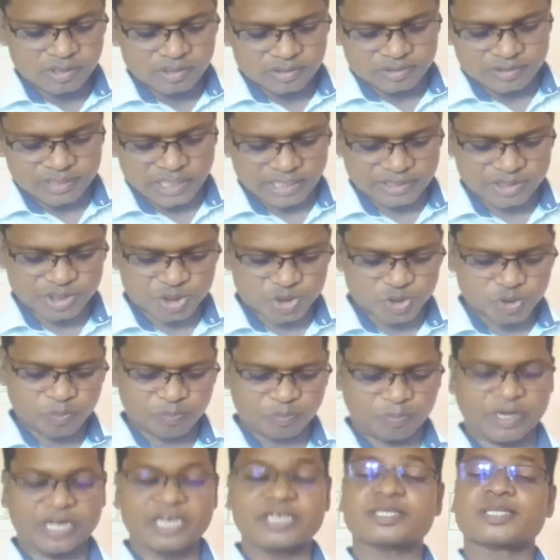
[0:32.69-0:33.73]
that took
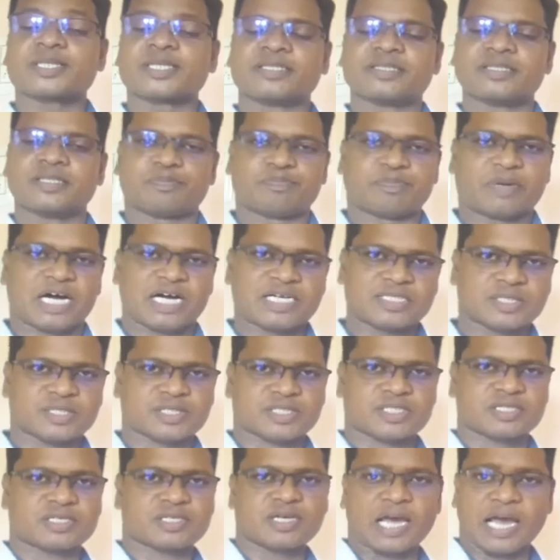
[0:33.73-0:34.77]
place in the past
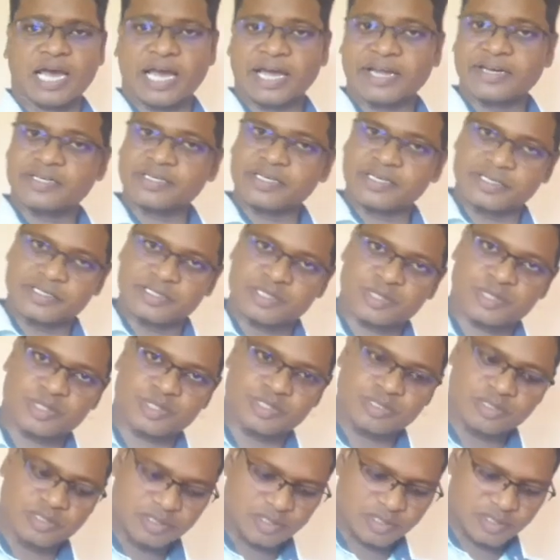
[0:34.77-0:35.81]
and is
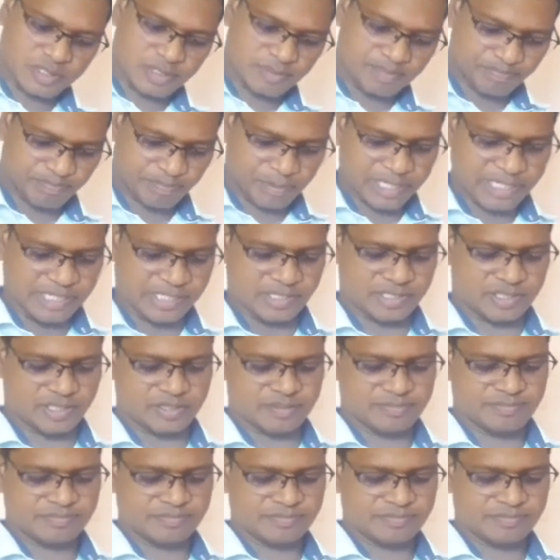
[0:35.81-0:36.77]
complete.